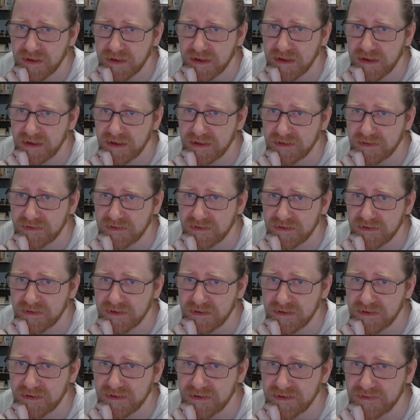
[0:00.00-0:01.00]
and
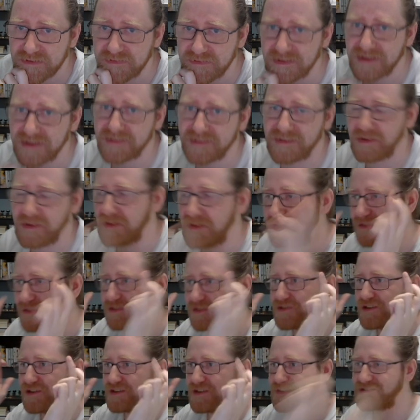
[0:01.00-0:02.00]
that
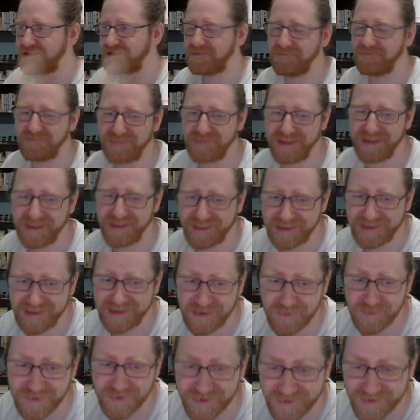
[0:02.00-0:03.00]
just barely
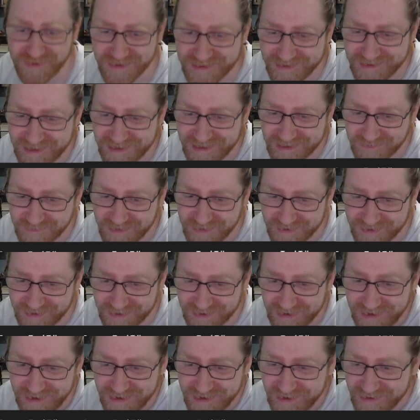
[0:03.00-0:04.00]
won us that battle.
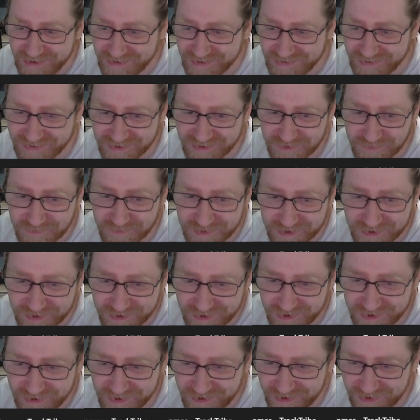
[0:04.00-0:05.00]
So we
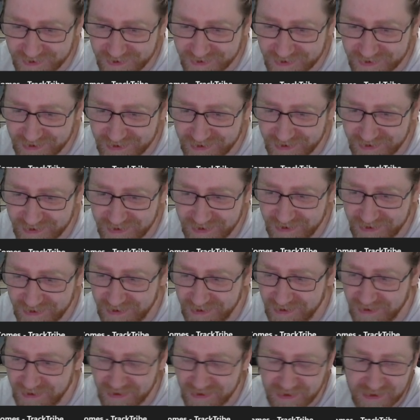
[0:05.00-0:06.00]
are.
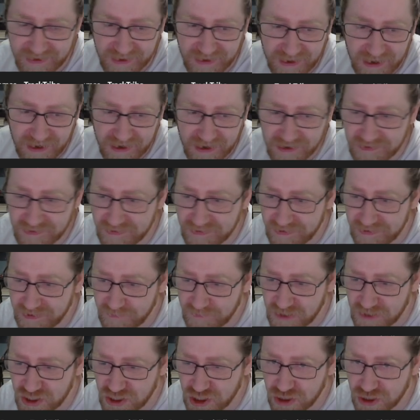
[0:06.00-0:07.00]
I think
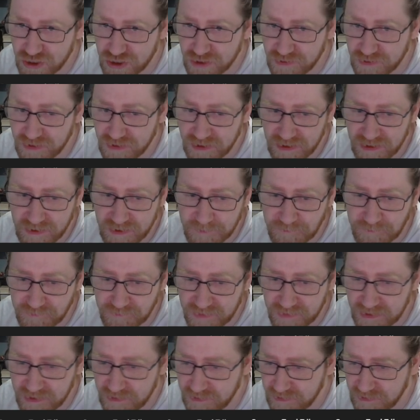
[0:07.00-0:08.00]
we should
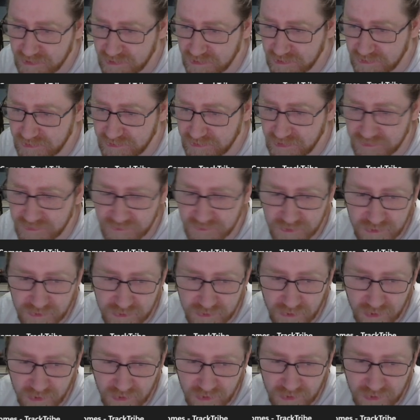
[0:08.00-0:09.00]

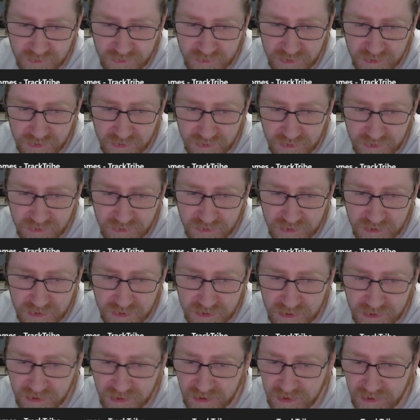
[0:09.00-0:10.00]
disregard
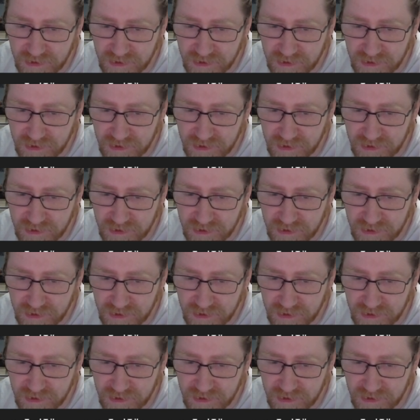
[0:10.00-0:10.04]
the